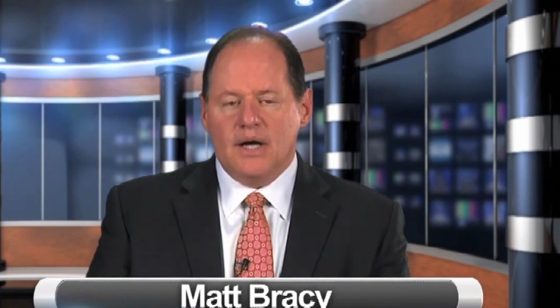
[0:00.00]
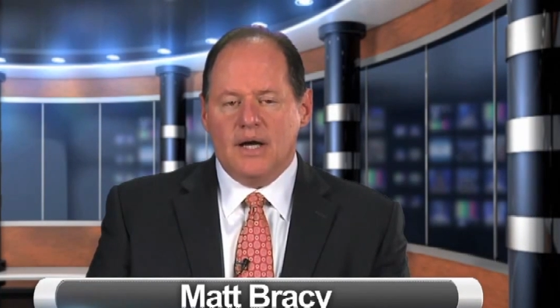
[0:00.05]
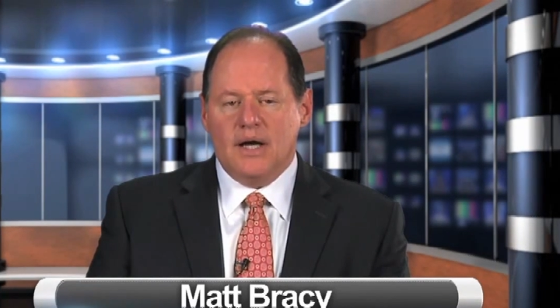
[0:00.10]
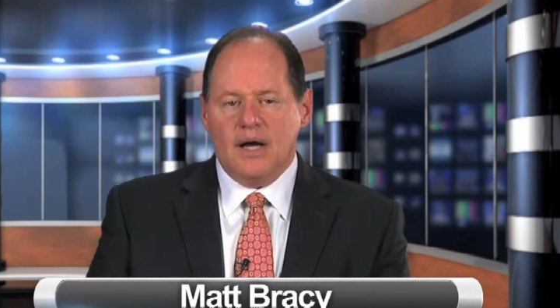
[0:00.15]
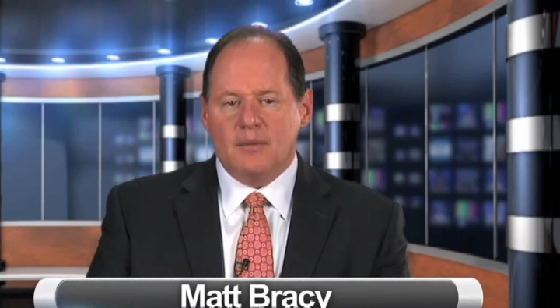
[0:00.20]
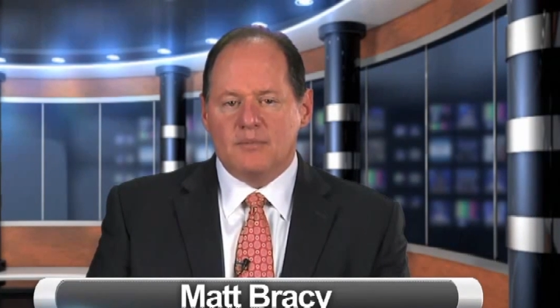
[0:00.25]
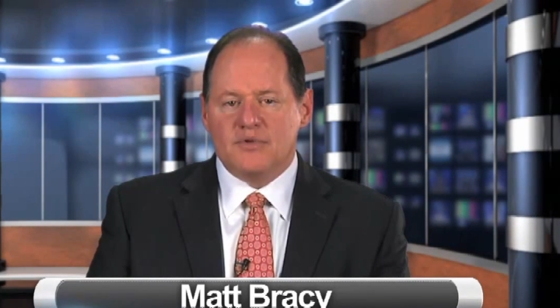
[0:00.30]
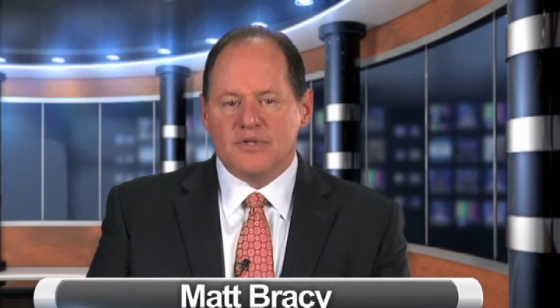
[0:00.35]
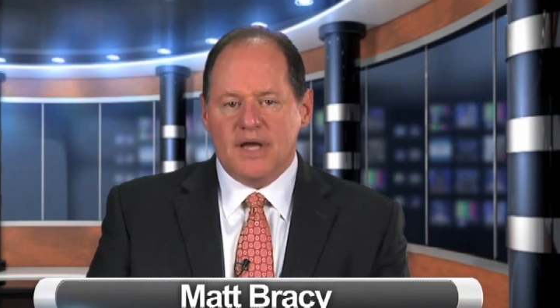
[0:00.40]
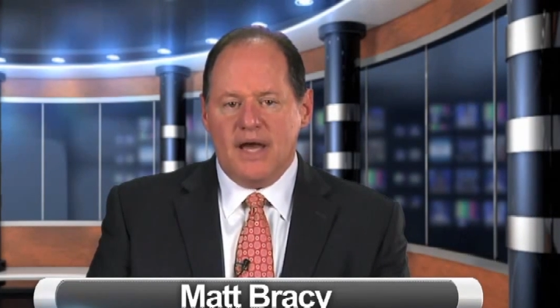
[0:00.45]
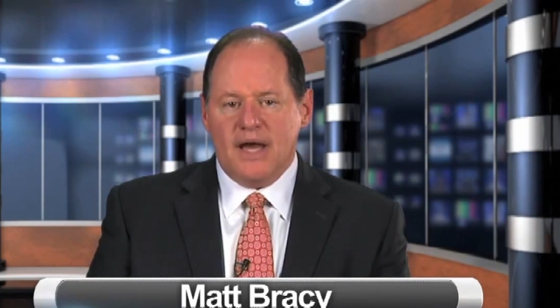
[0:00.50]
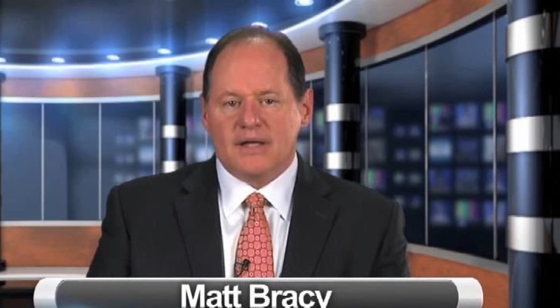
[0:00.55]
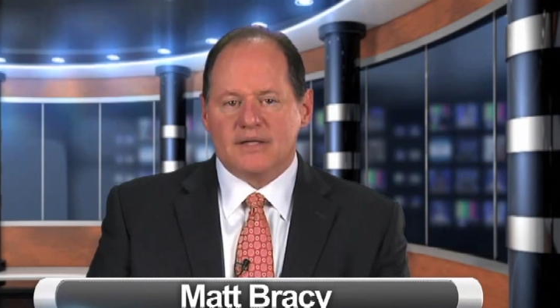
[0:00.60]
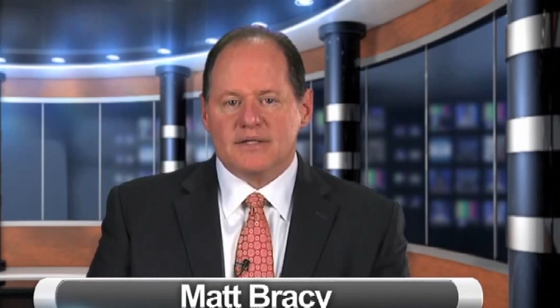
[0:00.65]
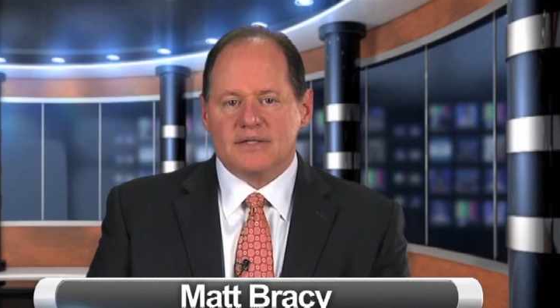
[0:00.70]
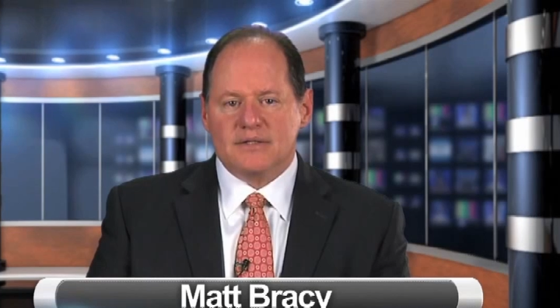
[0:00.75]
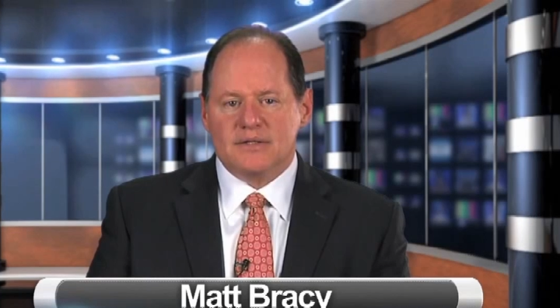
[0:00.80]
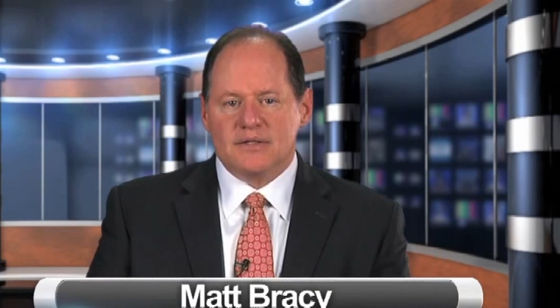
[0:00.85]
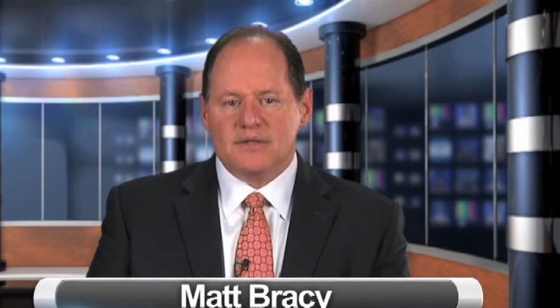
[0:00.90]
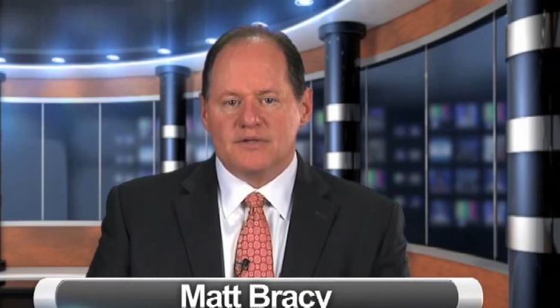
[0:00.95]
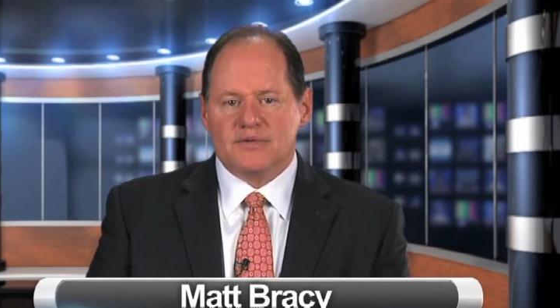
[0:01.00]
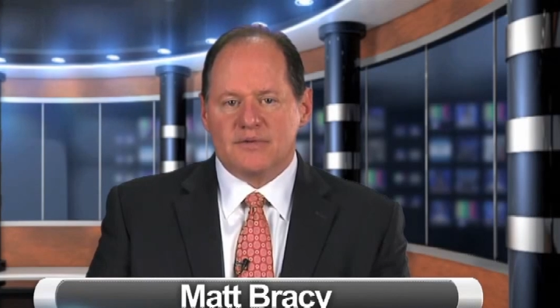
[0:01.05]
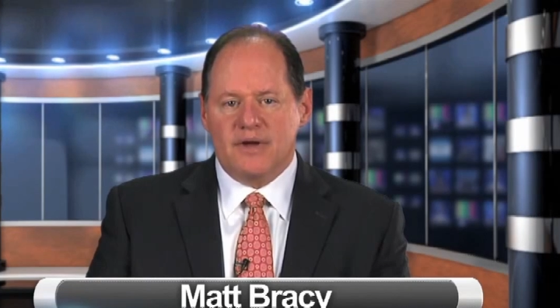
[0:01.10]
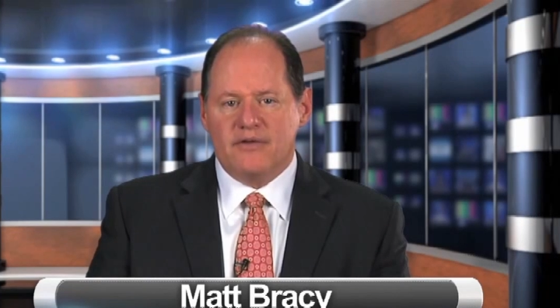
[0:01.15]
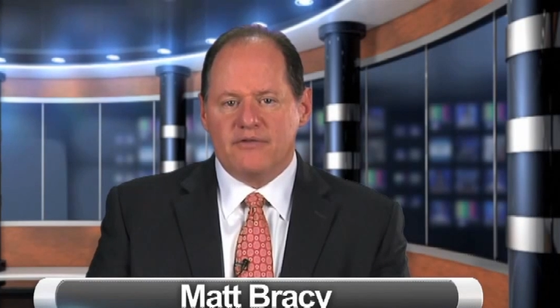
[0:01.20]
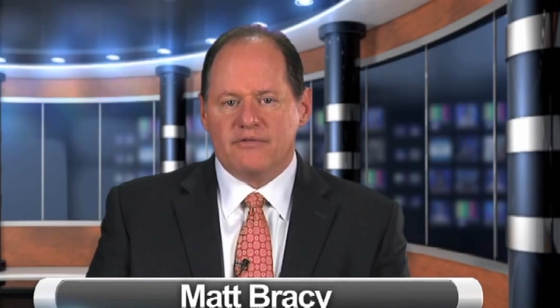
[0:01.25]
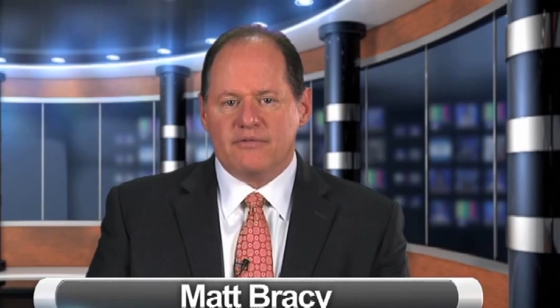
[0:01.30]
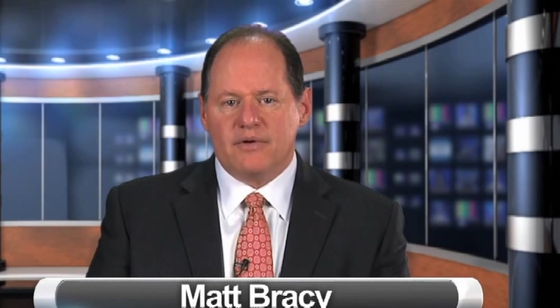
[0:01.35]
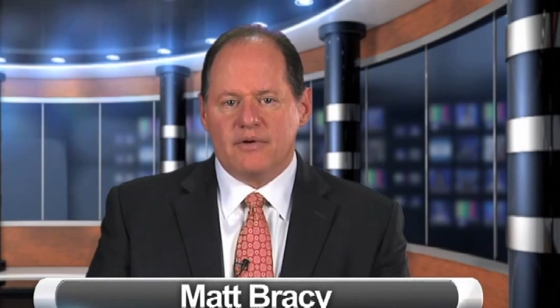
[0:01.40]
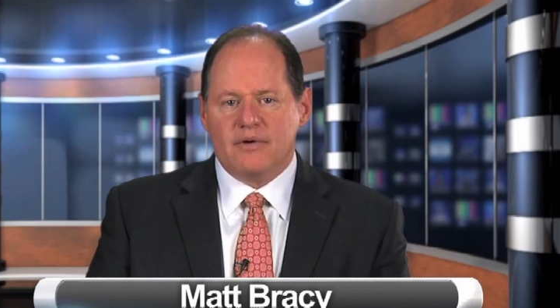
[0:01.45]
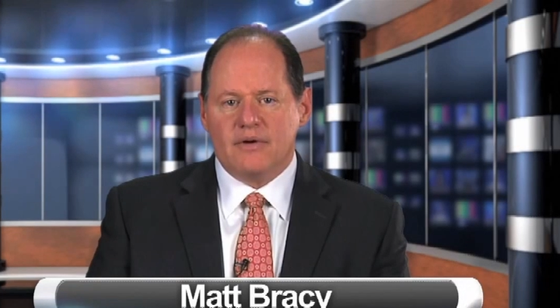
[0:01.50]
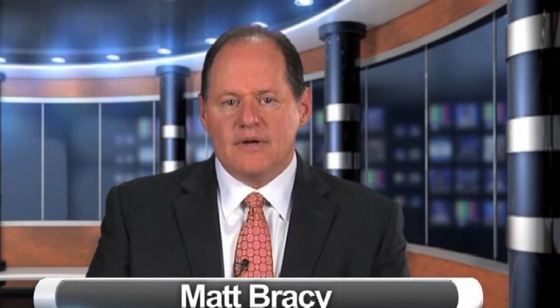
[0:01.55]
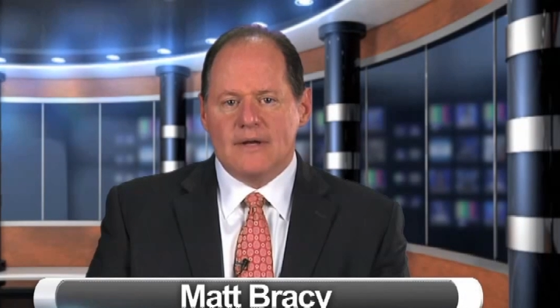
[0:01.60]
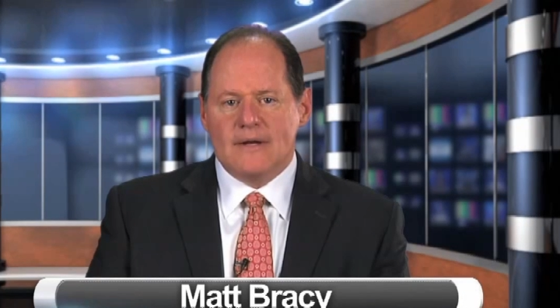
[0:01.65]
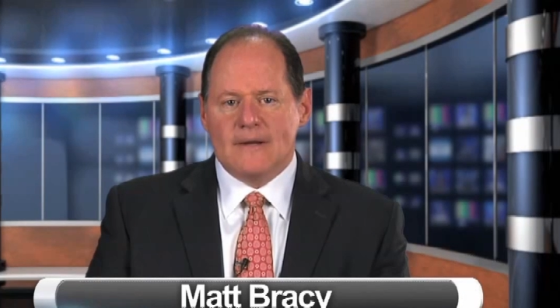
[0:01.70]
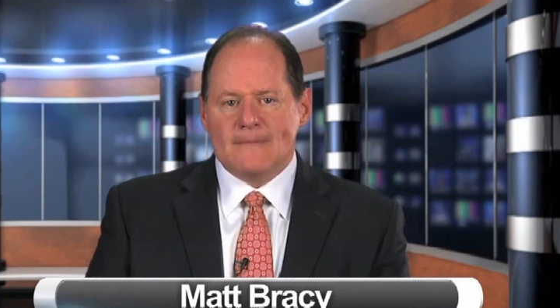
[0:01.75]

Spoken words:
object to the transfer.